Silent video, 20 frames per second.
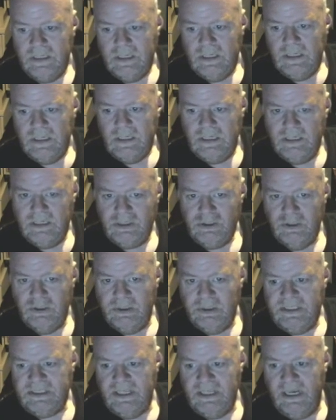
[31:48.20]
Is
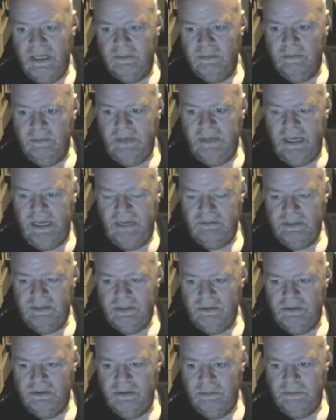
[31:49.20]
Geordie's album ever
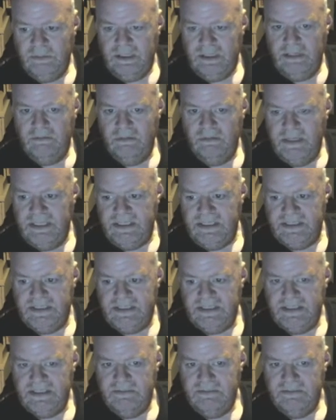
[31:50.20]
going to be released?